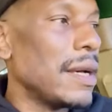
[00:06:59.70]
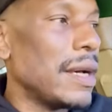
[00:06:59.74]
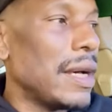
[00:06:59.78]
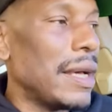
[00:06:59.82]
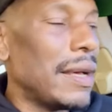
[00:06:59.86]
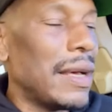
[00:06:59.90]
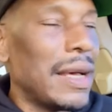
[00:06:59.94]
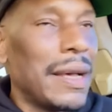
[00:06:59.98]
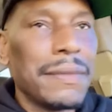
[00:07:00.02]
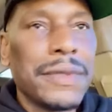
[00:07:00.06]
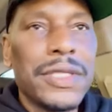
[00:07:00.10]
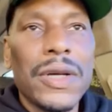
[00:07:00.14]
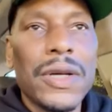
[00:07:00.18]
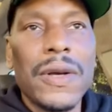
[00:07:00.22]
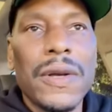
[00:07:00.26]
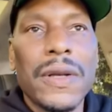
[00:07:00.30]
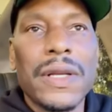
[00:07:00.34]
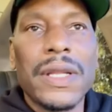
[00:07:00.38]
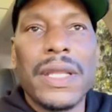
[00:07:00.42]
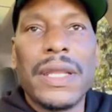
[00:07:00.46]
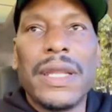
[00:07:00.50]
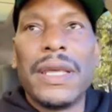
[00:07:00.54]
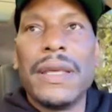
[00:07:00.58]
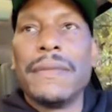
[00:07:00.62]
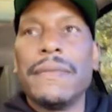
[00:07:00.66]
I'm
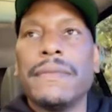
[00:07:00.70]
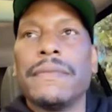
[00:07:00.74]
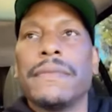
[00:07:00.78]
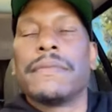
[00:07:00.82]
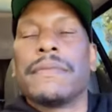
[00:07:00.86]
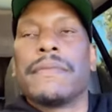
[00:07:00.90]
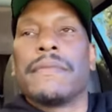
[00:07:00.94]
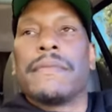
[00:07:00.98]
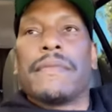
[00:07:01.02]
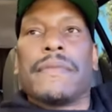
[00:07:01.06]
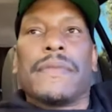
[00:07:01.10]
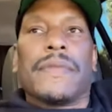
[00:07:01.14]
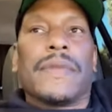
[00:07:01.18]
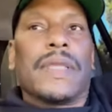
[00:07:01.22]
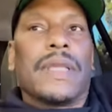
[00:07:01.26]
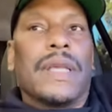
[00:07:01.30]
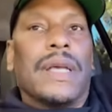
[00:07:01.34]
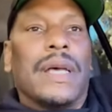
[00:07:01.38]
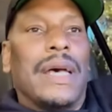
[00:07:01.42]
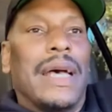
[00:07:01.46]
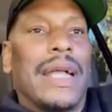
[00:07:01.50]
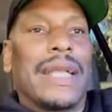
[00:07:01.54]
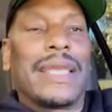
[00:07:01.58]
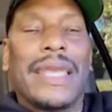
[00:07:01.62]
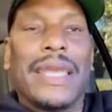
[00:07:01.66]
talking to them.
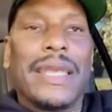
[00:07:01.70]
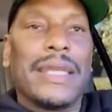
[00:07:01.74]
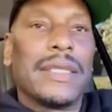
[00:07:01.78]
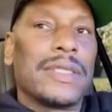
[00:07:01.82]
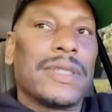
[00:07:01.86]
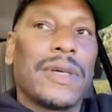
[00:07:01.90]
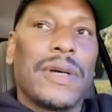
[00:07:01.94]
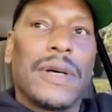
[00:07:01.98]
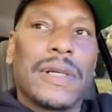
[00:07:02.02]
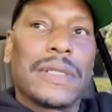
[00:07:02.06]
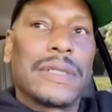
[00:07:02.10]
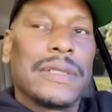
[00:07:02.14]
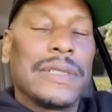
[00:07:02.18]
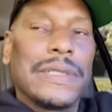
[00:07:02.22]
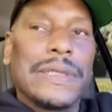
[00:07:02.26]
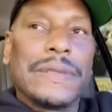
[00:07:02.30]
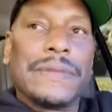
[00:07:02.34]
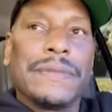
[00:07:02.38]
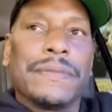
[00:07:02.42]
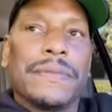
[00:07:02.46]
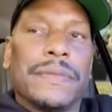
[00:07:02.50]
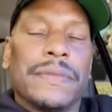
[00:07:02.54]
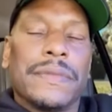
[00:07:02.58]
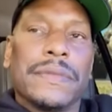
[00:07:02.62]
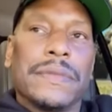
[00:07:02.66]
I can't talk
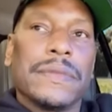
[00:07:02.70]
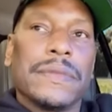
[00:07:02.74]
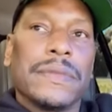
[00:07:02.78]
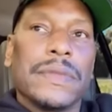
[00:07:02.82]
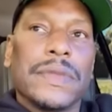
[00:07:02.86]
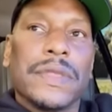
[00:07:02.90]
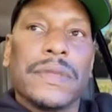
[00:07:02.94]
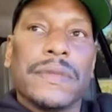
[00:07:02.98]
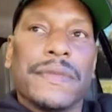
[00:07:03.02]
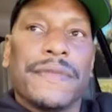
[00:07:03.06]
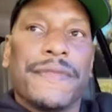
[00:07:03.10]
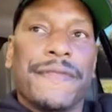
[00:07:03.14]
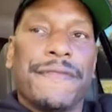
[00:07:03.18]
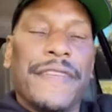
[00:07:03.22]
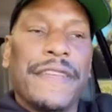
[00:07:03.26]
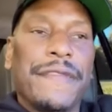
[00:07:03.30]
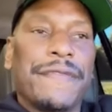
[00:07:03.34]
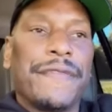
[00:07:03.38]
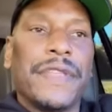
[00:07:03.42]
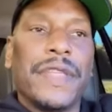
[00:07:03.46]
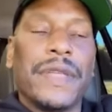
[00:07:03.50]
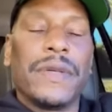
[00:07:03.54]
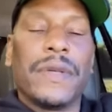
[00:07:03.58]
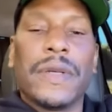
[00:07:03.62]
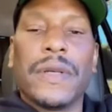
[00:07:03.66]
to
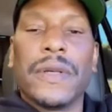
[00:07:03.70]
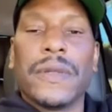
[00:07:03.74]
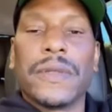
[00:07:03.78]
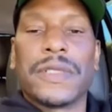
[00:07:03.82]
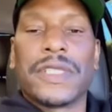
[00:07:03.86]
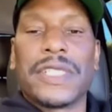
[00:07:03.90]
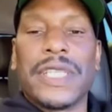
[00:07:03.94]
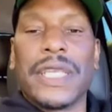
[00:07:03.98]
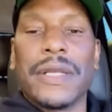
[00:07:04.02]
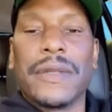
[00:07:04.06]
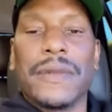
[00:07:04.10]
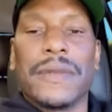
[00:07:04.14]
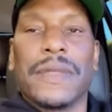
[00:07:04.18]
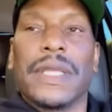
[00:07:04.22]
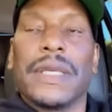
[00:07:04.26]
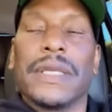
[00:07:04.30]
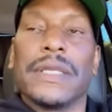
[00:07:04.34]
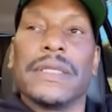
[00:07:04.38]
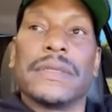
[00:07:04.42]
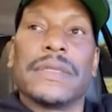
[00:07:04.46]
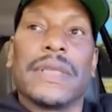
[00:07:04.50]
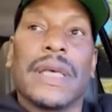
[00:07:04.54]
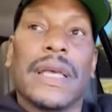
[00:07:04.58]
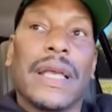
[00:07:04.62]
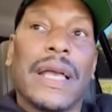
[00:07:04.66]
50-year-old singles.
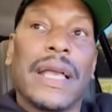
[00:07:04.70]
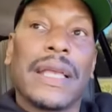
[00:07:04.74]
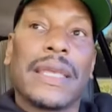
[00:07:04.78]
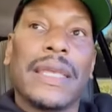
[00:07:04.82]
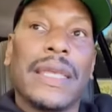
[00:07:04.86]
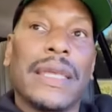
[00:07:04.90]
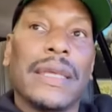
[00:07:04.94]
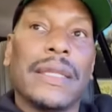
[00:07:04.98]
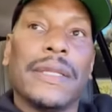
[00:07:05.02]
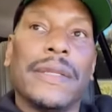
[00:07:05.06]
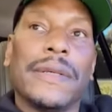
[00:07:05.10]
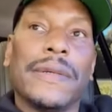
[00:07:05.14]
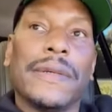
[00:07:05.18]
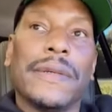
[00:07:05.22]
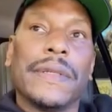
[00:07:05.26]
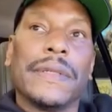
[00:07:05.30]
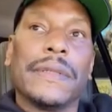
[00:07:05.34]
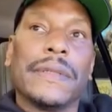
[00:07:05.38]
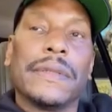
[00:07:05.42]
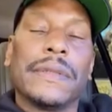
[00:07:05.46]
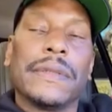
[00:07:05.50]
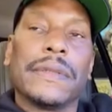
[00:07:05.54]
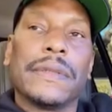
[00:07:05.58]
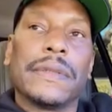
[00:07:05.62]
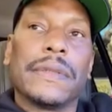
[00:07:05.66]
I can't it.
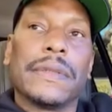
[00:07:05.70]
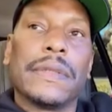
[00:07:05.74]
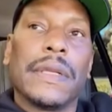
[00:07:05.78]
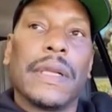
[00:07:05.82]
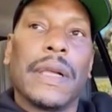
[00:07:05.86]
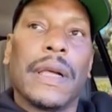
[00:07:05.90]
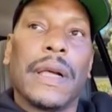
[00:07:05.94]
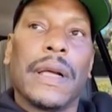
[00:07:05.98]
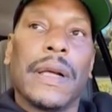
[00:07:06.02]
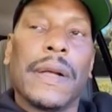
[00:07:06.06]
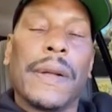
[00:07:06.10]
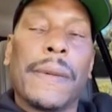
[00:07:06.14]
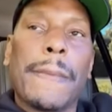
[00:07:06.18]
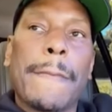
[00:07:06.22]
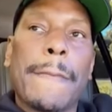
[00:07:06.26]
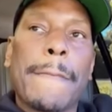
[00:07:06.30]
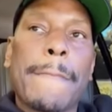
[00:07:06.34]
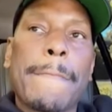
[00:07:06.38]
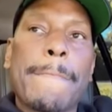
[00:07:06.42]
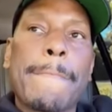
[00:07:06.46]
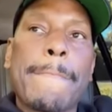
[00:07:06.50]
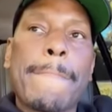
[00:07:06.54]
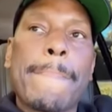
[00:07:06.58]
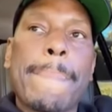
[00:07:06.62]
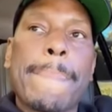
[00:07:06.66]

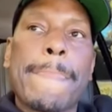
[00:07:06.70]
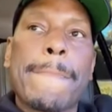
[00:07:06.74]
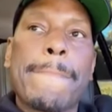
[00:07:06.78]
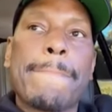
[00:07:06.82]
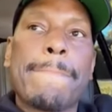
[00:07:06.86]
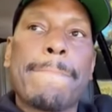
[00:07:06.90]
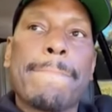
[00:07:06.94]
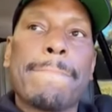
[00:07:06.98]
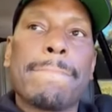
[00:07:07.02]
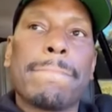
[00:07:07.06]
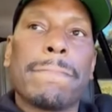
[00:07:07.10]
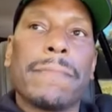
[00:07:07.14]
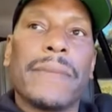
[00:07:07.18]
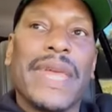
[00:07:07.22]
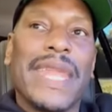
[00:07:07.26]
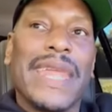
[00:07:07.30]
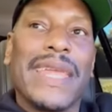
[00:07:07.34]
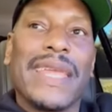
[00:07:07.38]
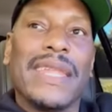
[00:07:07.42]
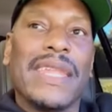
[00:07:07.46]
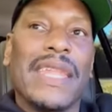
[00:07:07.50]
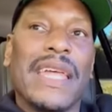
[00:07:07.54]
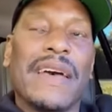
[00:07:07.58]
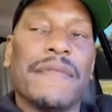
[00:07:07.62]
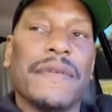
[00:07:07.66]
That
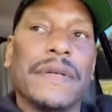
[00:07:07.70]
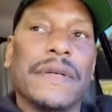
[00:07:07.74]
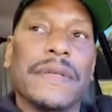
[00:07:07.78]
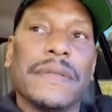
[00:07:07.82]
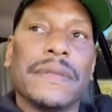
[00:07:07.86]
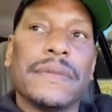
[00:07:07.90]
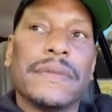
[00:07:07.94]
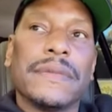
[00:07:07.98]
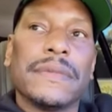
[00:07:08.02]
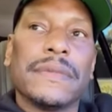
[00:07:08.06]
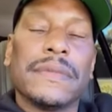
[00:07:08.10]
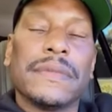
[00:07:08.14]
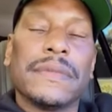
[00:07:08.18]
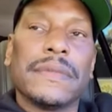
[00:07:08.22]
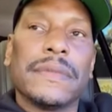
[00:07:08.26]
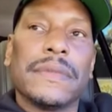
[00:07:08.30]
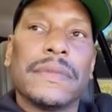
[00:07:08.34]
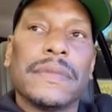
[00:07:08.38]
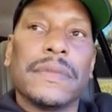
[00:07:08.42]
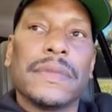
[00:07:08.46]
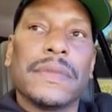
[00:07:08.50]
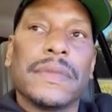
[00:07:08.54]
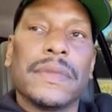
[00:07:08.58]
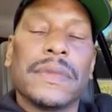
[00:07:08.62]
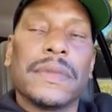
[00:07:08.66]
ain't never
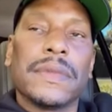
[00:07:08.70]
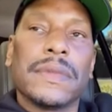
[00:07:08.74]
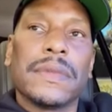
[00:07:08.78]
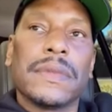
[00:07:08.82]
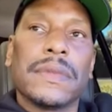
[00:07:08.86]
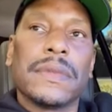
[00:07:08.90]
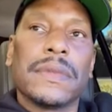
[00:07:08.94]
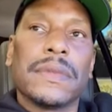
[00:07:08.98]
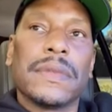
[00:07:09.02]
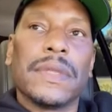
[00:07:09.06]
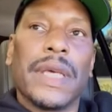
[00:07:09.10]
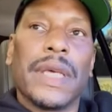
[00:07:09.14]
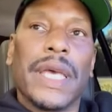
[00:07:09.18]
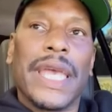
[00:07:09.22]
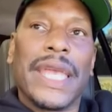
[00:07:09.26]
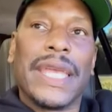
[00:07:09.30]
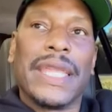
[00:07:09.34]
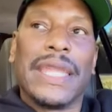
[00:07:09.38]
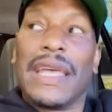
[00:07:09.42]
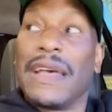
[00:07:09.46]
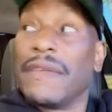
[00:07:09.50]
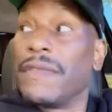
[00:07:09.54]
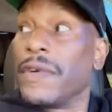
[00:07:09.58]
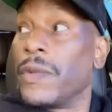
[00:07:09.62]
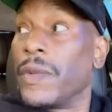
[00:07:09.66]

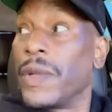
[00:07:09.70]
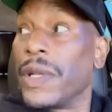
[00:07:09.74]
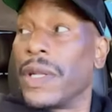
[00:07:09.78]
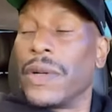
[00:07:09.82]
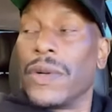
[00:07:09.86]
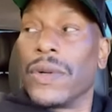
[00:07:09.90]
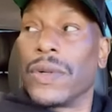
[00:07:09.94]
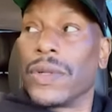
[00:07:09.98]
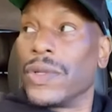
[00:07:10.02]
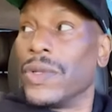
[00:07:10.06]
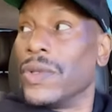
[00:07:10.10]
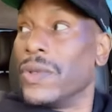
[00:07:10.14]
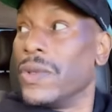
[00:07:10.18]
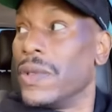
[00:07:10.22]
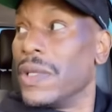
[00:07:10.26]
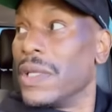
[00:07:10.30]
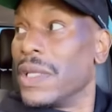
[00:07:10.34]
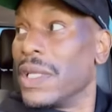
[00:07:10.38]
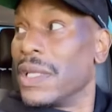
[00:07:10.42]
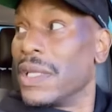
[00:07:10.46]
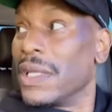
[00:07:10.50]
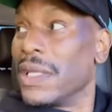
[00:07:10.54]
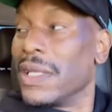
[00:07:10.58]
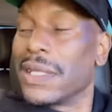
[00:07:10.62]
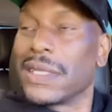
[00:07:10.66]
went on
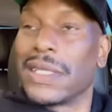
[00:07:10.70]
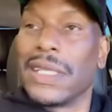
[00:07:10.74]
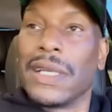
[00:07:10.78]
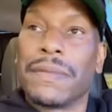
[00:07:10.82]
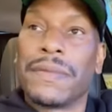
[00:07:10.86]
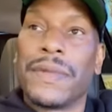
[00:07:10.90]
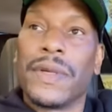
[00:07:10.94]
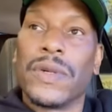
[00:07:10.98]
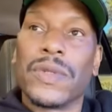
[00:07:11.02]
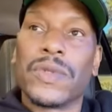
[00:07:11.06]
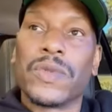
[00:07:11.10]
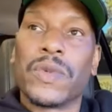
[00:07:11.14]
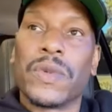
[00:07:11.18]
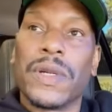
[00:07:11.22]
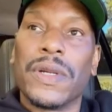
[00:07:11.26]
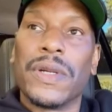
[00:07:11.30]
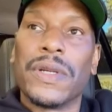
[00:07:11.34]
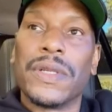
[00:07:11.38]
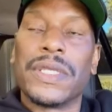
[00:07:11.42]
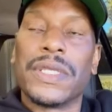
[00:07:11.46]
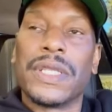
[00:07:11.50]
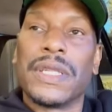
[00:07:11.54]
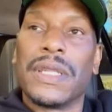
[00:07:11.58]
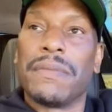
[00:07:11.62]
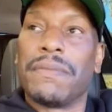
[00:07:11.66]
Google and looked up those
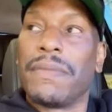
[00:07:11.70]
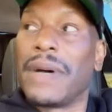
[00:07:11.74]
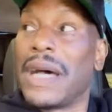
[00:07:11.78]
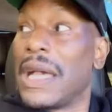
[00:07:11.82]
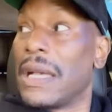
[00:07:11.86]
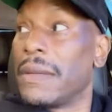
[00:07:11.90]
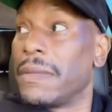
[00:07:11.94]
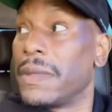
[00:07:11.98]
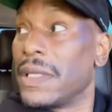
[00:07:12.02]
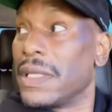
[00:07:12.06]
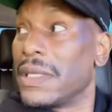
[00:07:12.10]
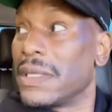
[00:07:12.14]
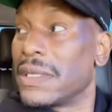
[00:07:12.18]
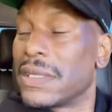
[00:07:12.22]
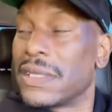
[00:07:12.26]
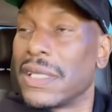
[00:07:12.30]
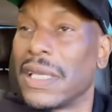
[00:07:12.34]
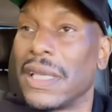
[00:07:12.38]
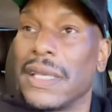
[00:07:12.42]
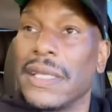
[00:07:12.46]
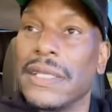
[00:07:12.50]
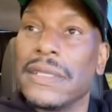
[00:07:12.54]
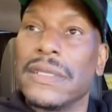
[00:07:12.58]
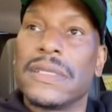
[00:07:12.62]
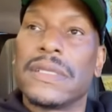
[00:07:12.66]
words in the Bible that
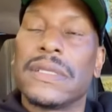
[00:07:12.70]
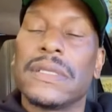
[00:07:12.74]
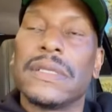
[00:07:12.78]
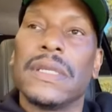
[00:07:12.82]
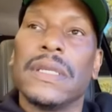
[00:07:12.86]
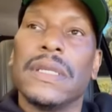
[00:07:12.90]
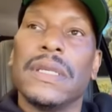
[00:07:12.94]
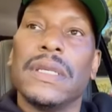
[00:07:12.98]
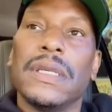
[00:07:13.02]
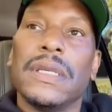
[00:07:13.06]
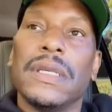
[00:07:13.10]
says,